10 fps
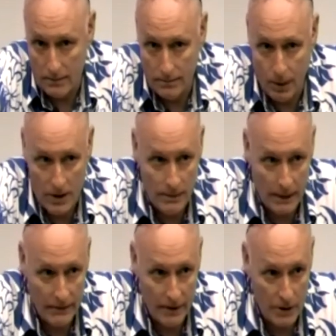possibly
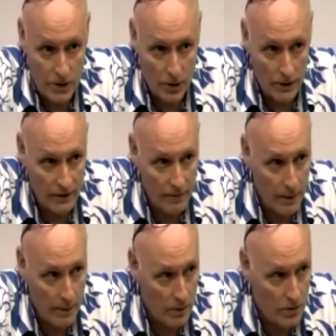even a majority of
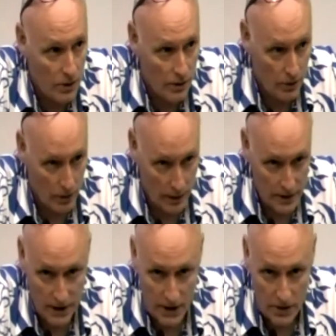people who join the
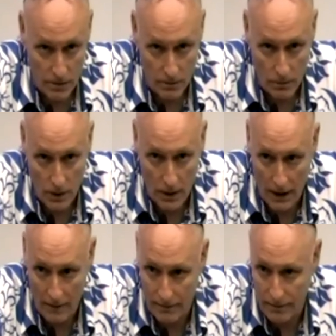organization will
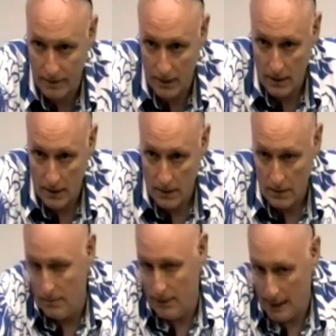have,
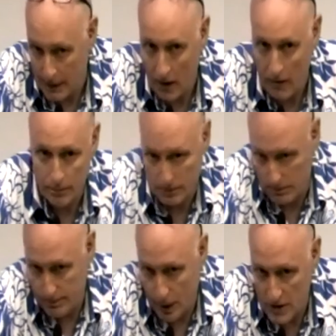maybe not, but
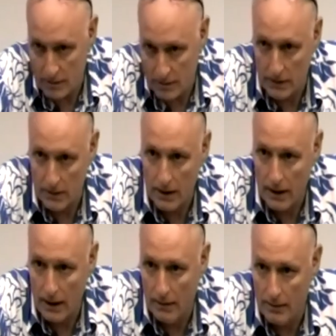possibly
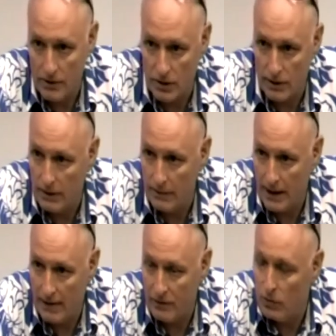a majority may
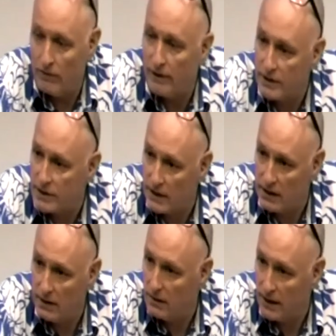have
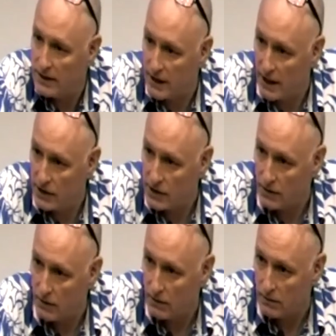university education
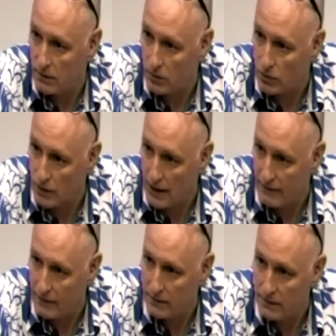or third level.